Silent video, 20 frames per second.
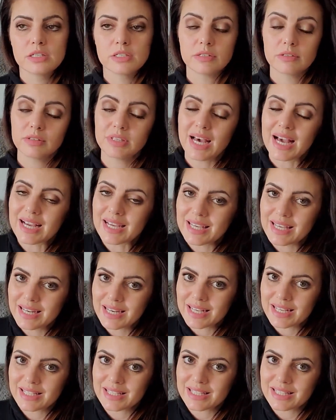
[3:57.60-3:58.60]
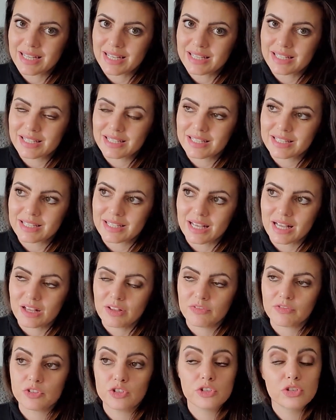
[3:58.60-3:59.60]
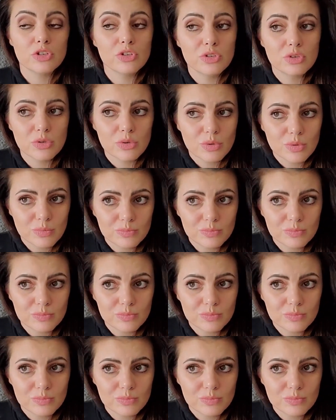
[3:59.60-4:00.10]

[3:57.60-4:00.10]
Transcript: So that can extend itself to